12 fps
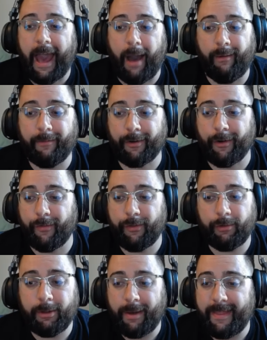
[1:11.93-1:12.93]
However,
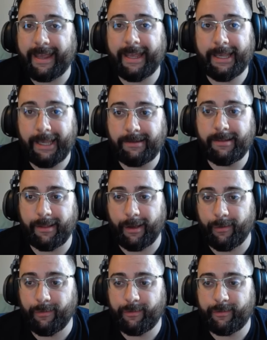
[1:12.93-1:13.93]
the only way they can get to
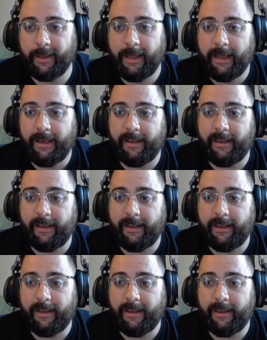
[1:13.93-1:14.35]
those